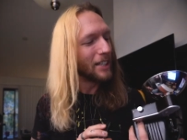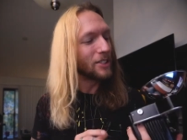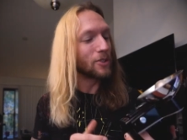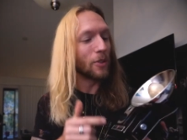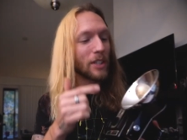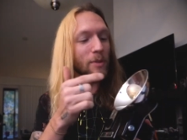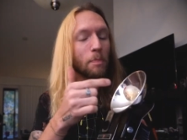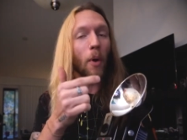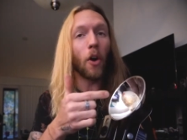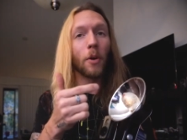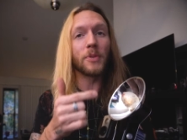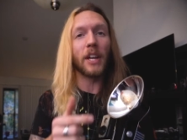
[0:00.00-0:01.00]
So these
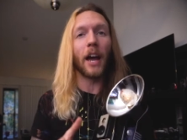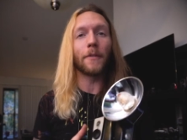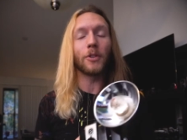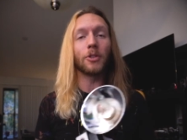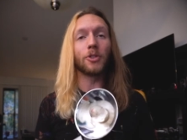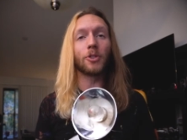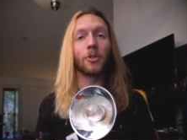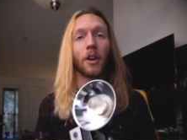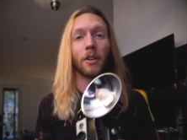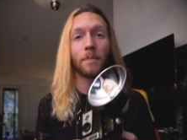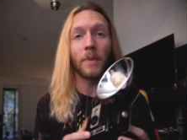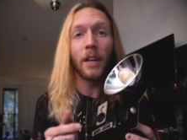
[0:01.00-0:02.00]
bulbs, after you shoot
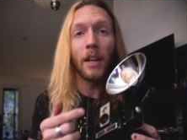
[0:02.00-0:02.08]
on them,